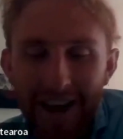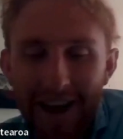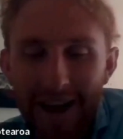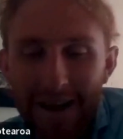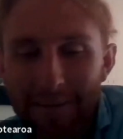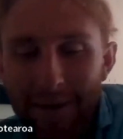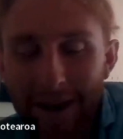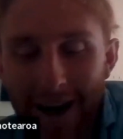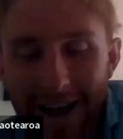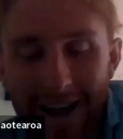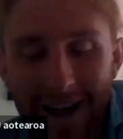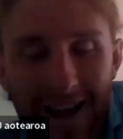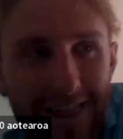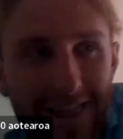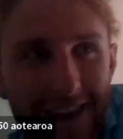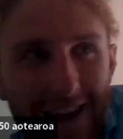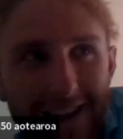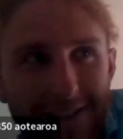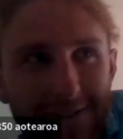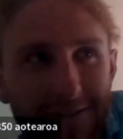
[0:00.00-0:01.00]
Rod.
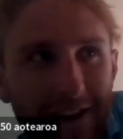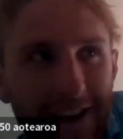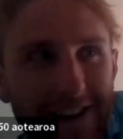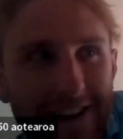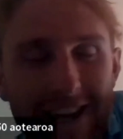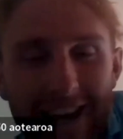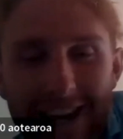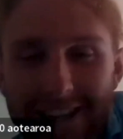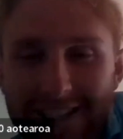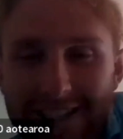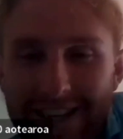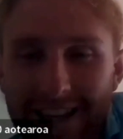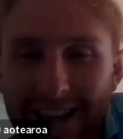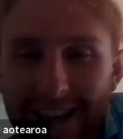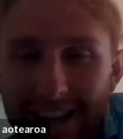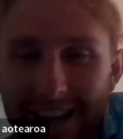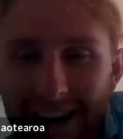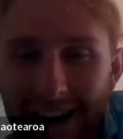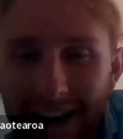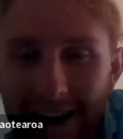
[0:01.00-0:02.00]
That's
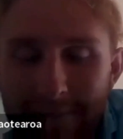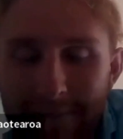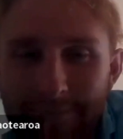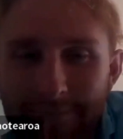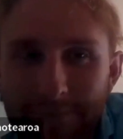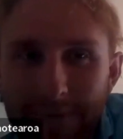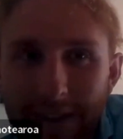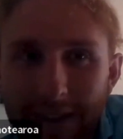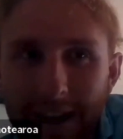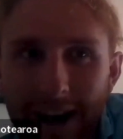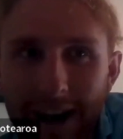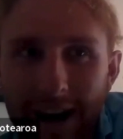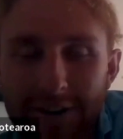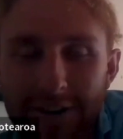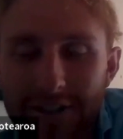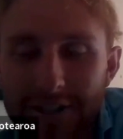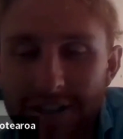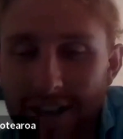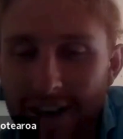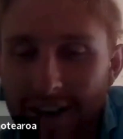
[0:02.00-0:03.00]
fantastic.
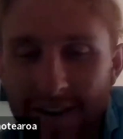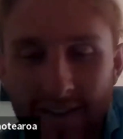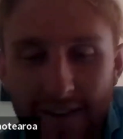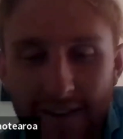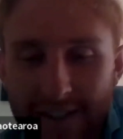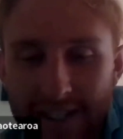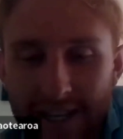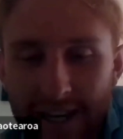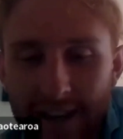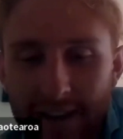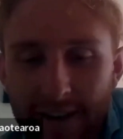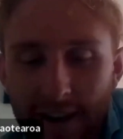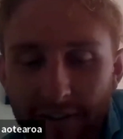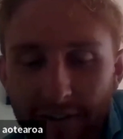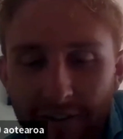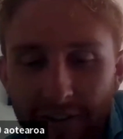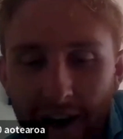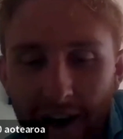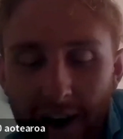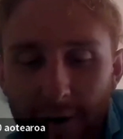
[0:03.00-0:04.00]
I'll just, and if there's any
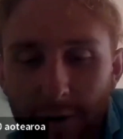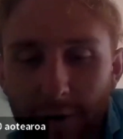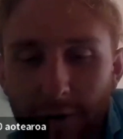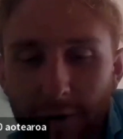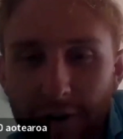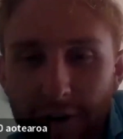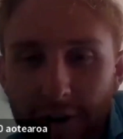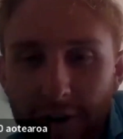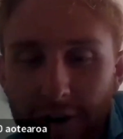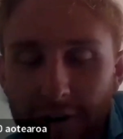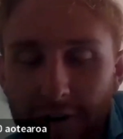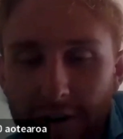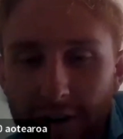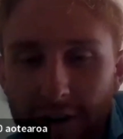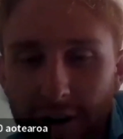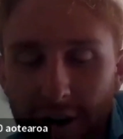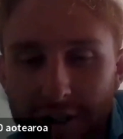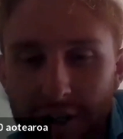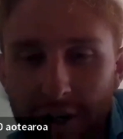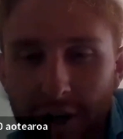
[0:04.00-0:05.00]
final further
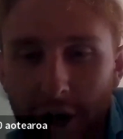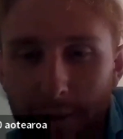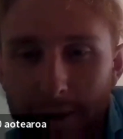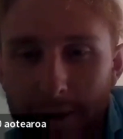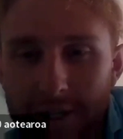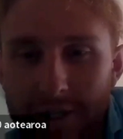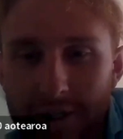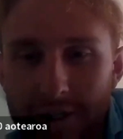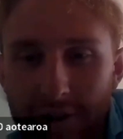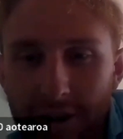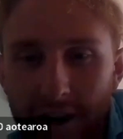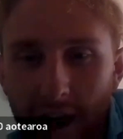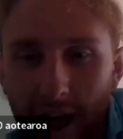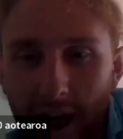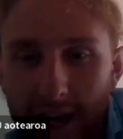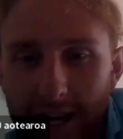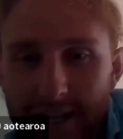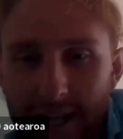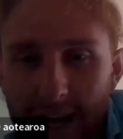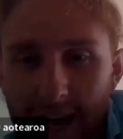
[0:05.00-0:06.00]
closing comments you'd
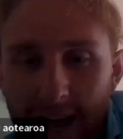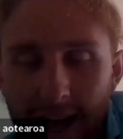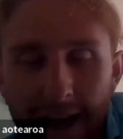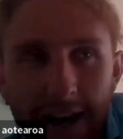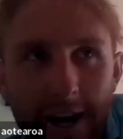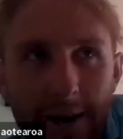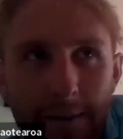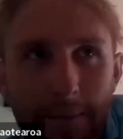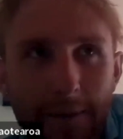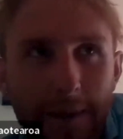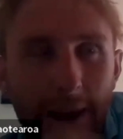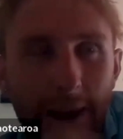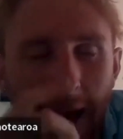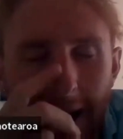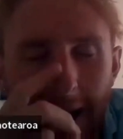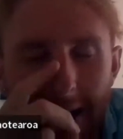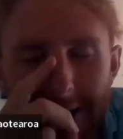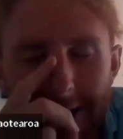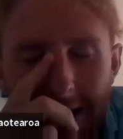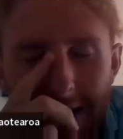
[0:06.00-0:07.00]
like to add. I remember the
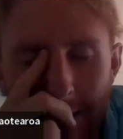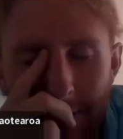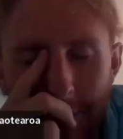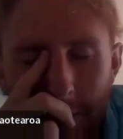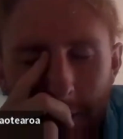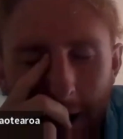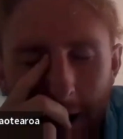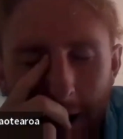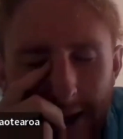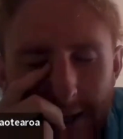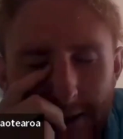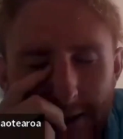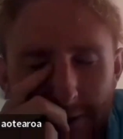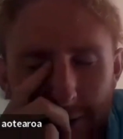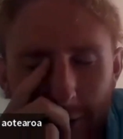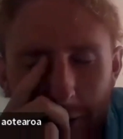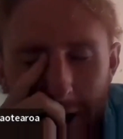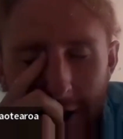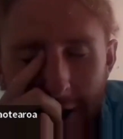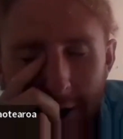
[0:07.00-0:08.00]
last time you were asked,
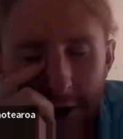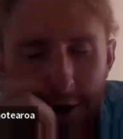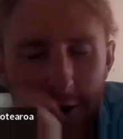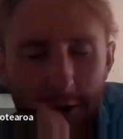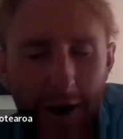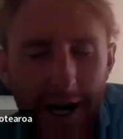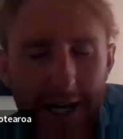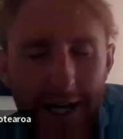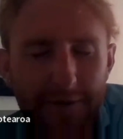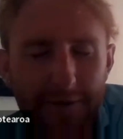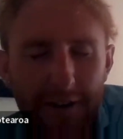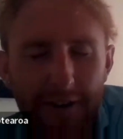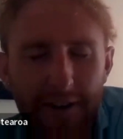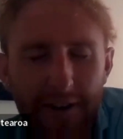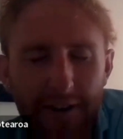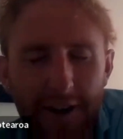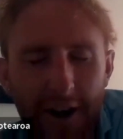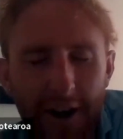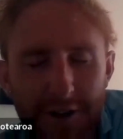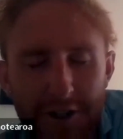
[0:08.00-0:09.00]
well, I heard you ask for
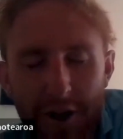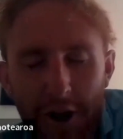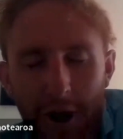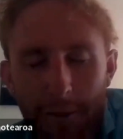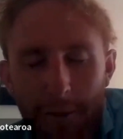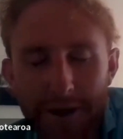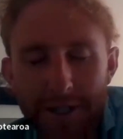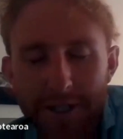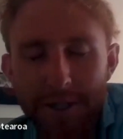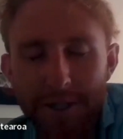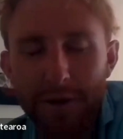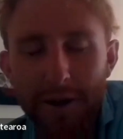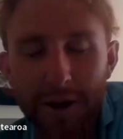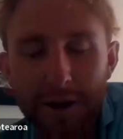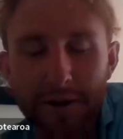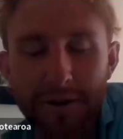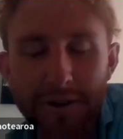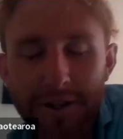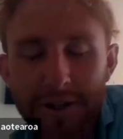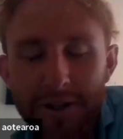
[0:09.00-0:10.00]
closing comments, you
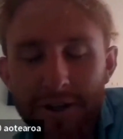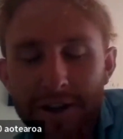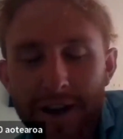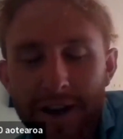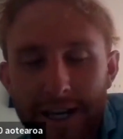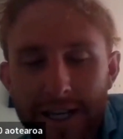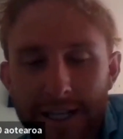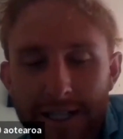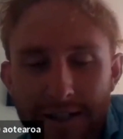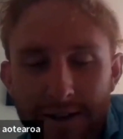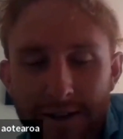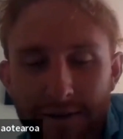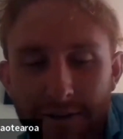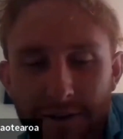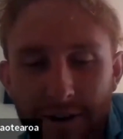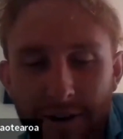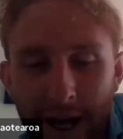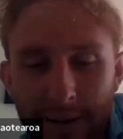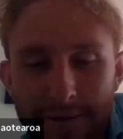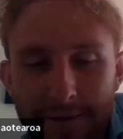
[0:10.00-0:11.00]
accused certain actors of
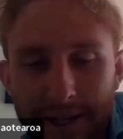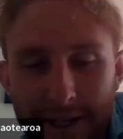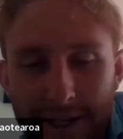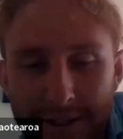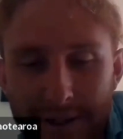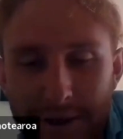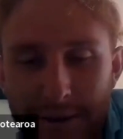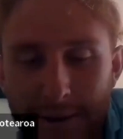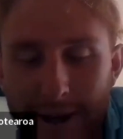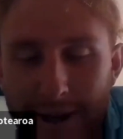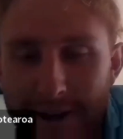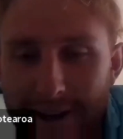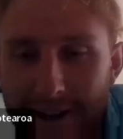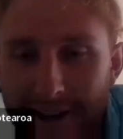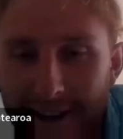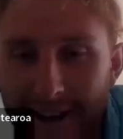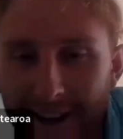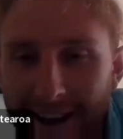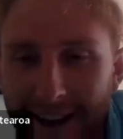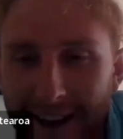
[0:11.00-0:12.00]
crimes against
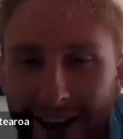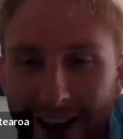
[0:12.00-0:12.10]
humanity.